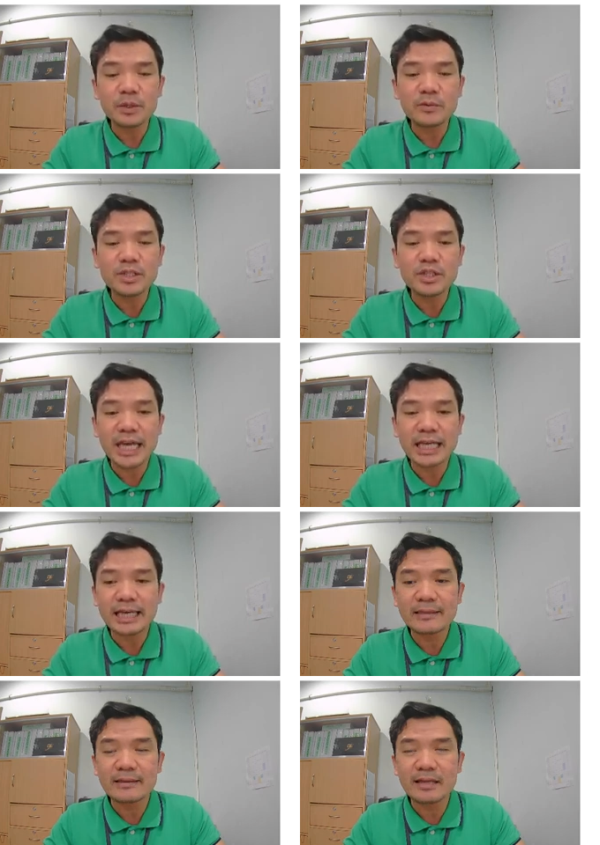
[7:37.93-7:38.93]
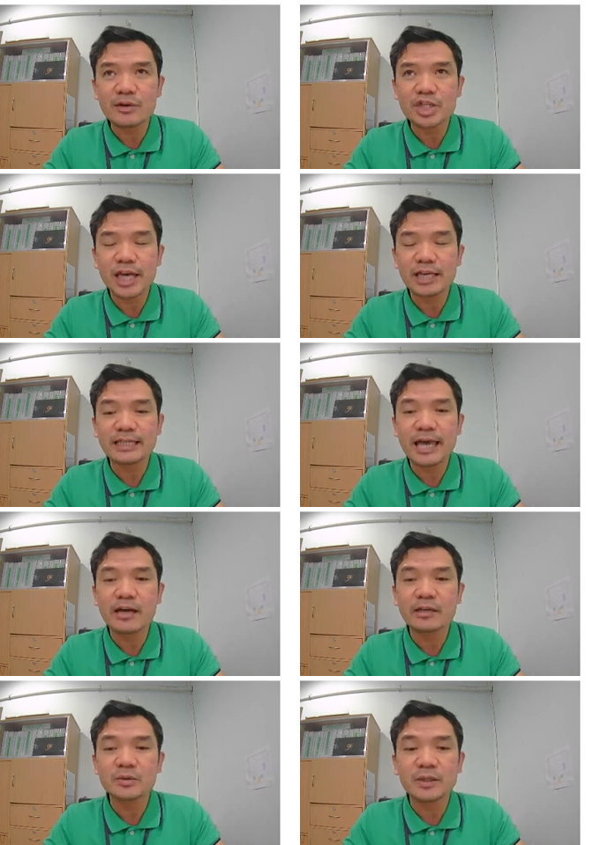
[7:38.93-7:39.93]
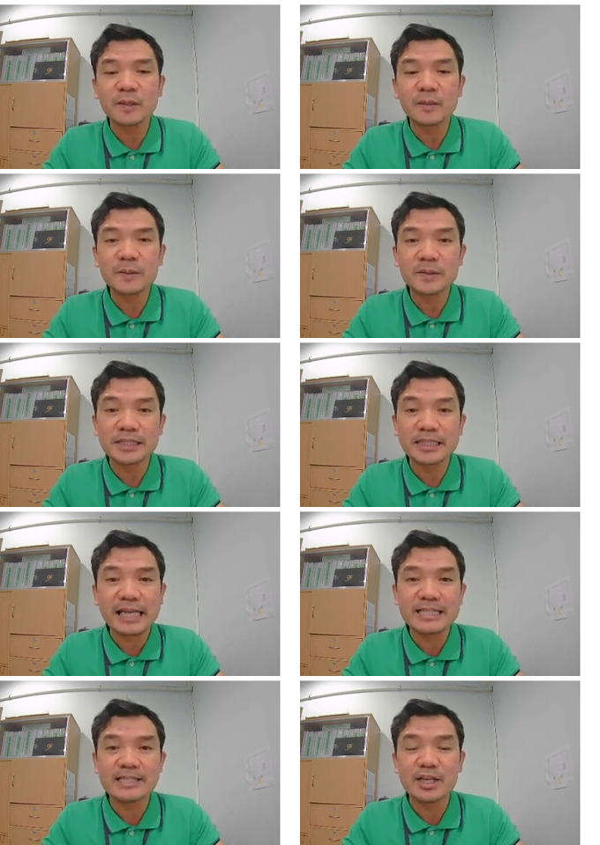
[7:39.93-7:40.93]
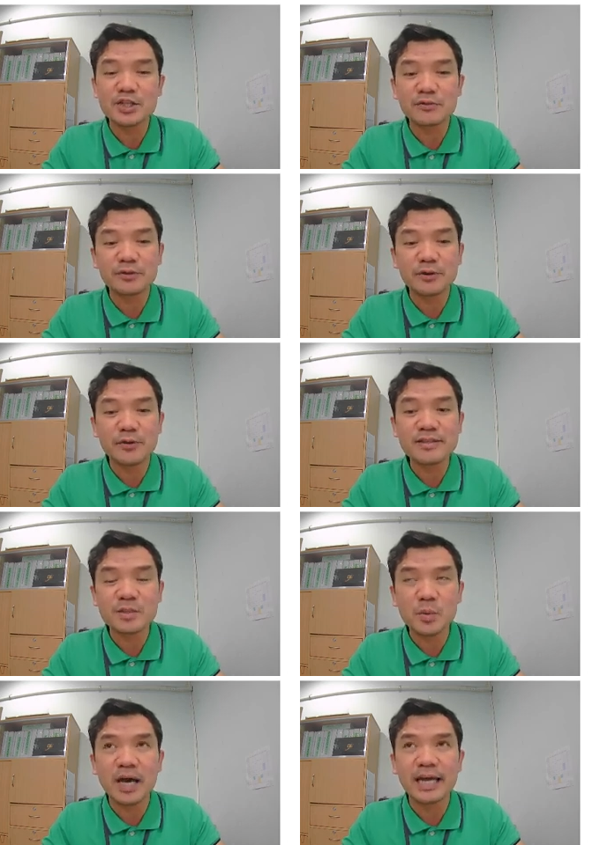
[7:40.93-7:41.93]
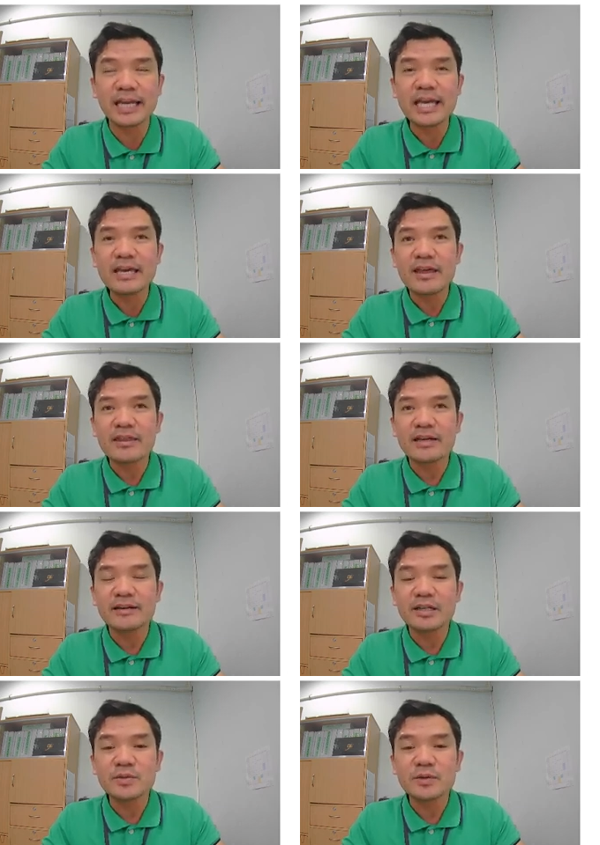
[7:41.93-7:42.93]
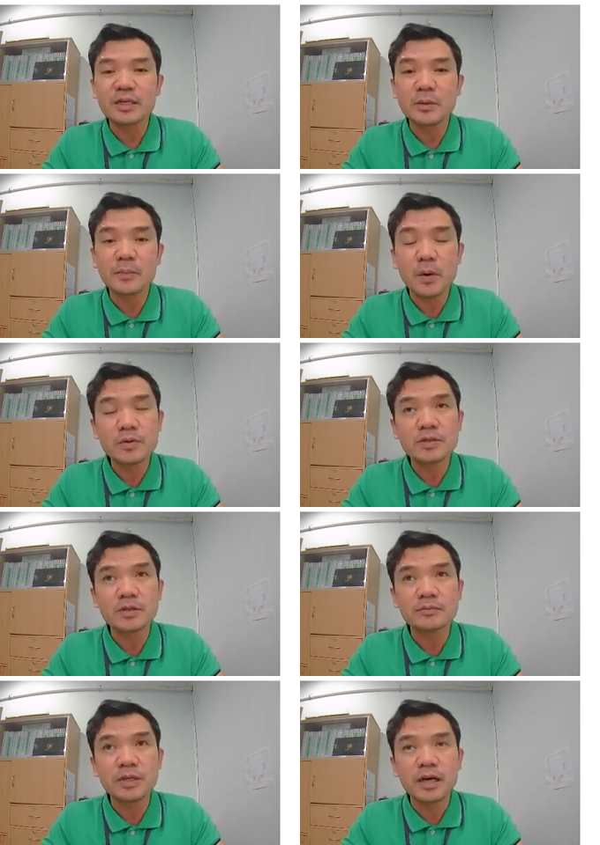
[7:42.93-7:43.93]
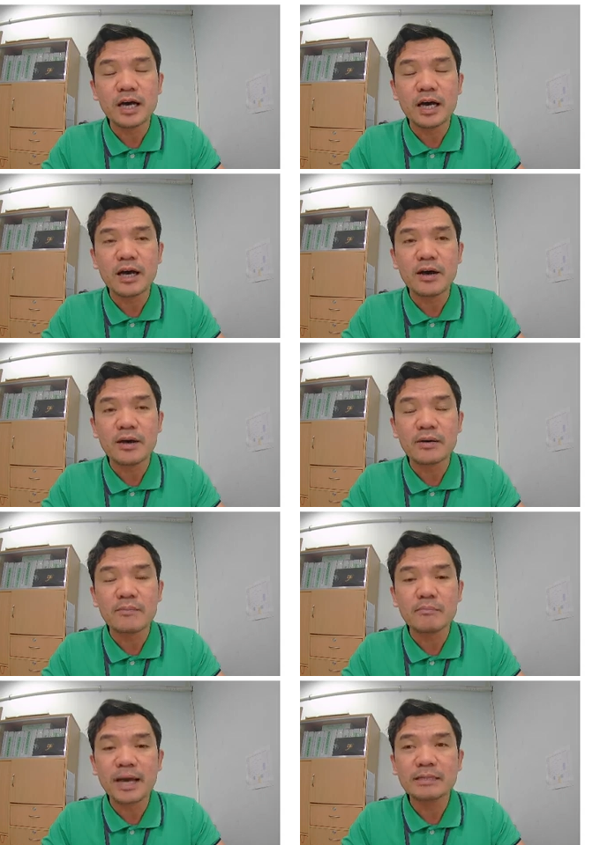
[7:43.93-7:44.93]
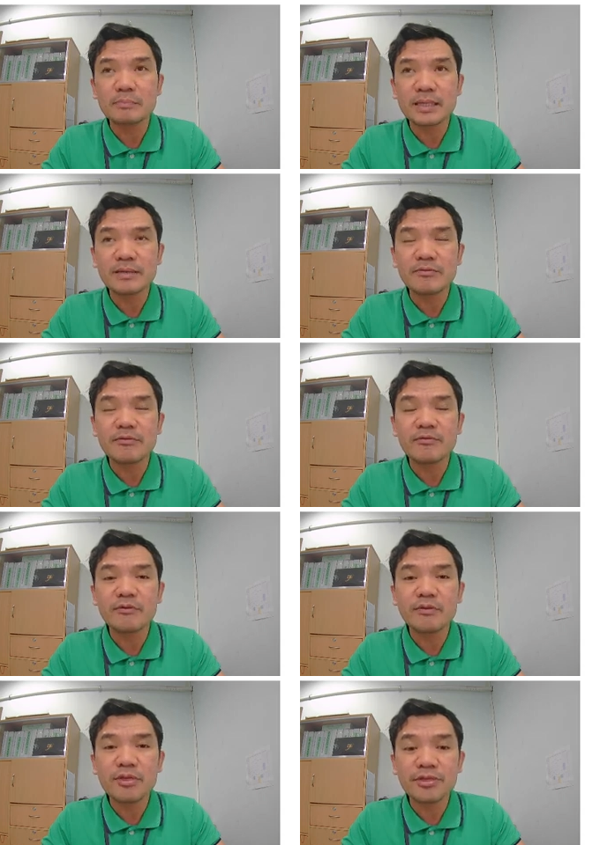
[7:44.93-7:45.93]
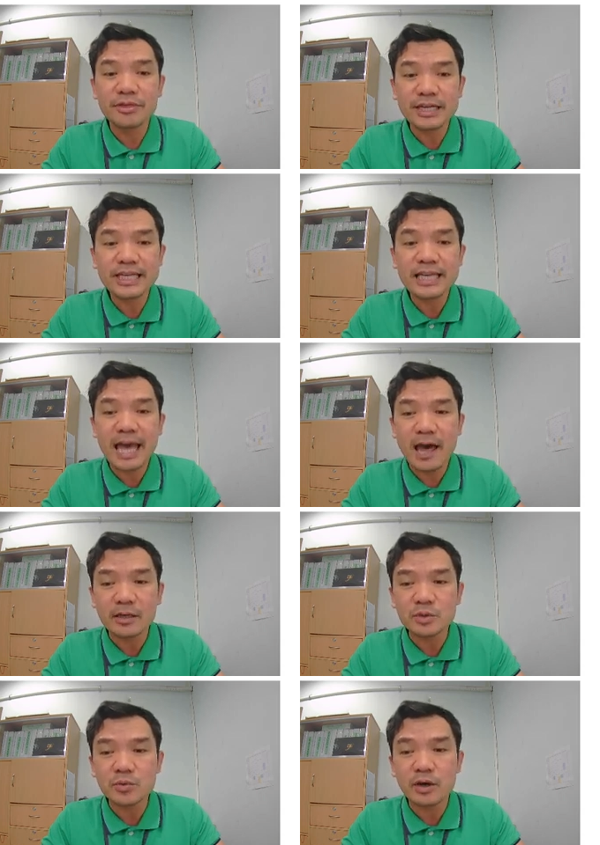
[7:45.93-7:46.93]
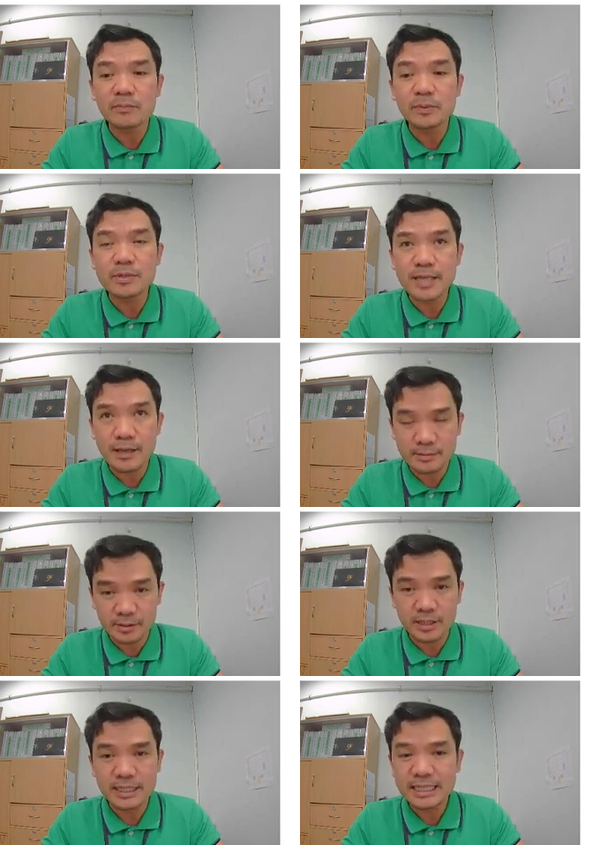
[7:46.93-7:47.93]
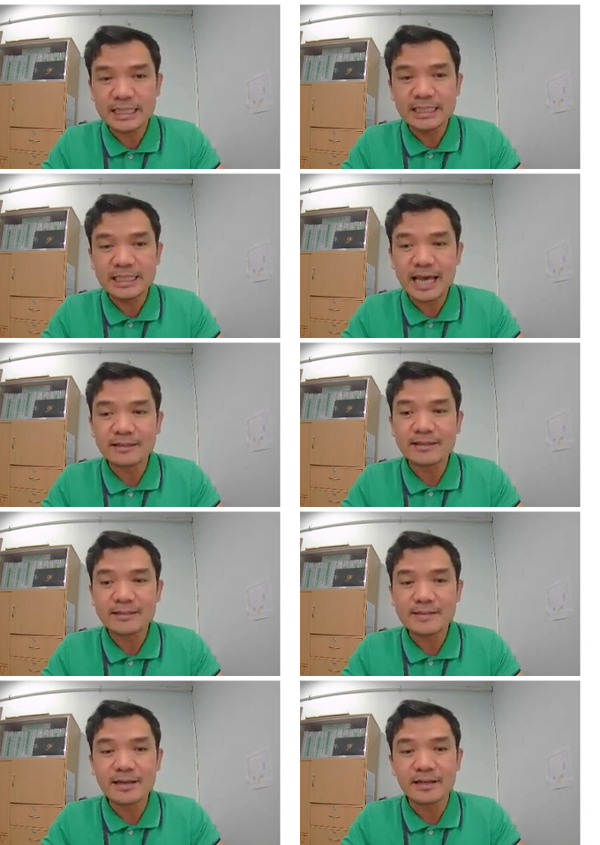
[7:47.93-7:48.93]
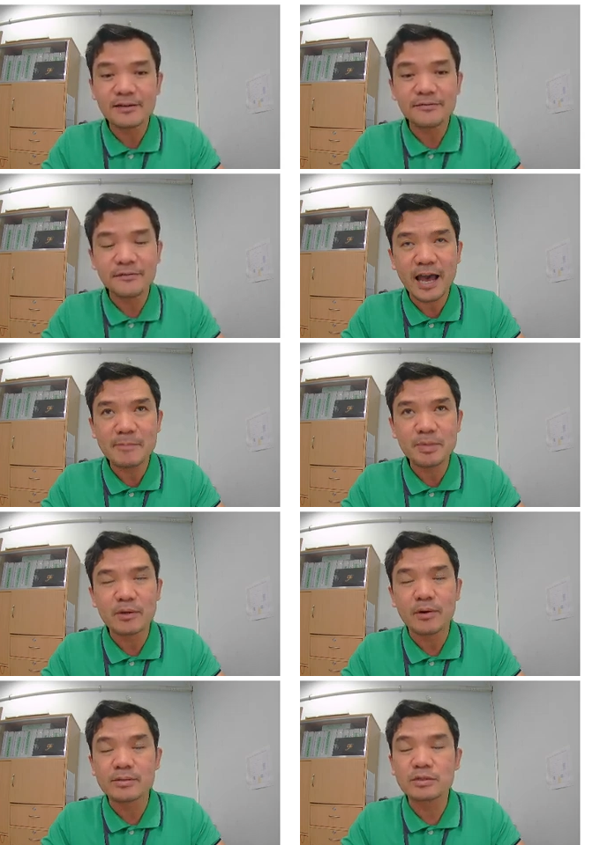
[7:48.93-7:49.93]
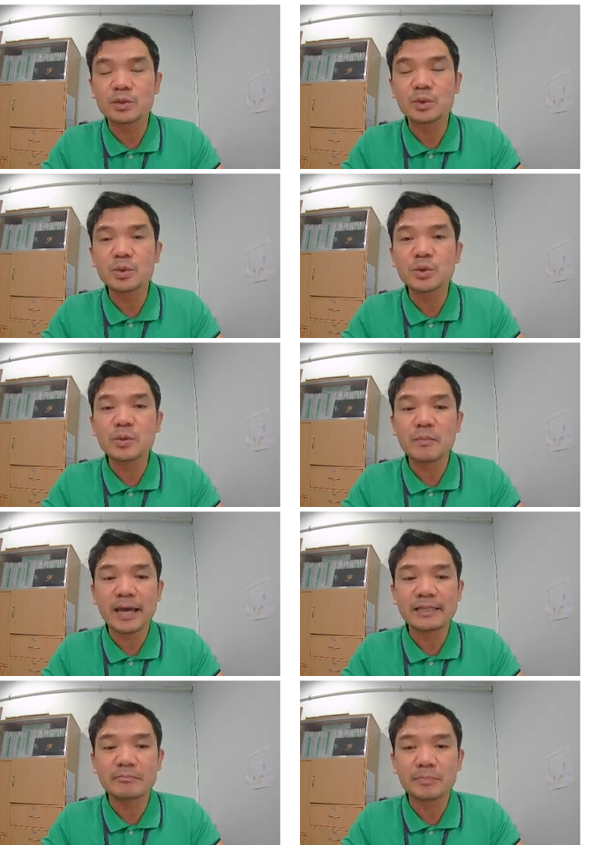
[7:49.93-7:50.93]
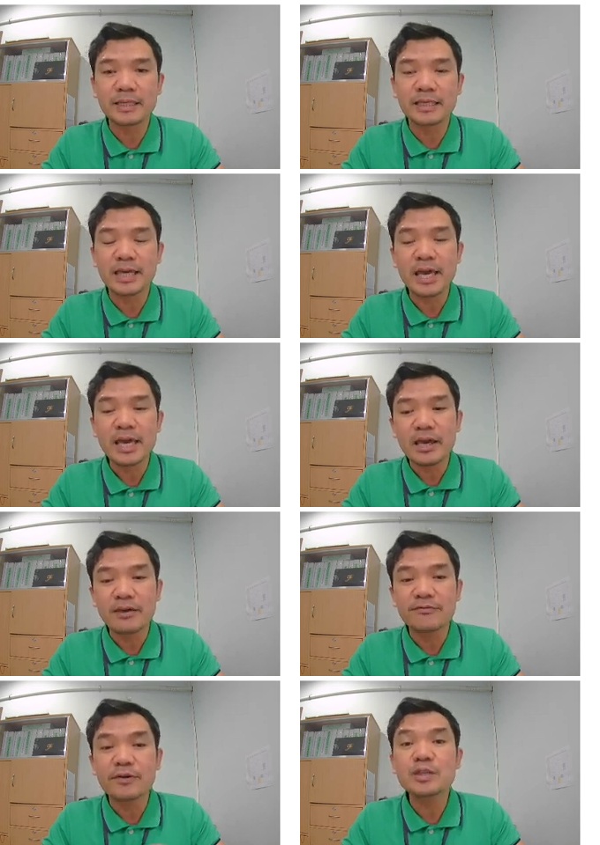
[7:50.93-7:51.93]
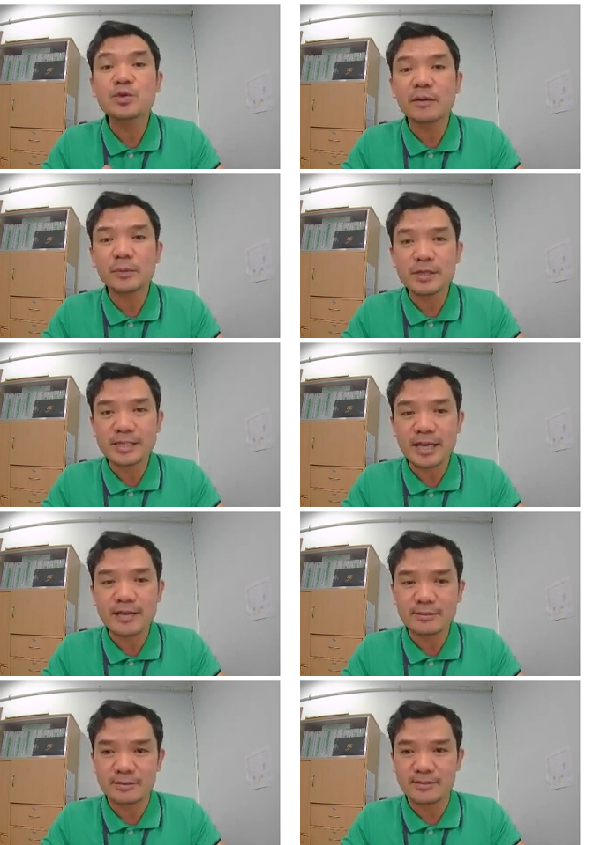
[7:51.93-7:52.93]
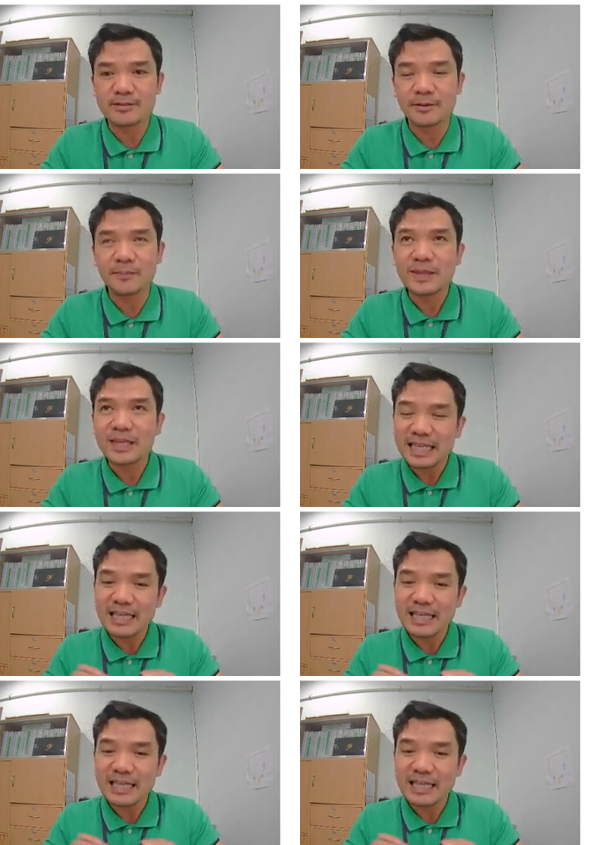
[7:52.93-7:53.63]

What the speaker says: when we check the actual computer organization for this one, they are actually composed of might be 3 actual processor, not necessarily 5 because 2 might be a virtual processor. So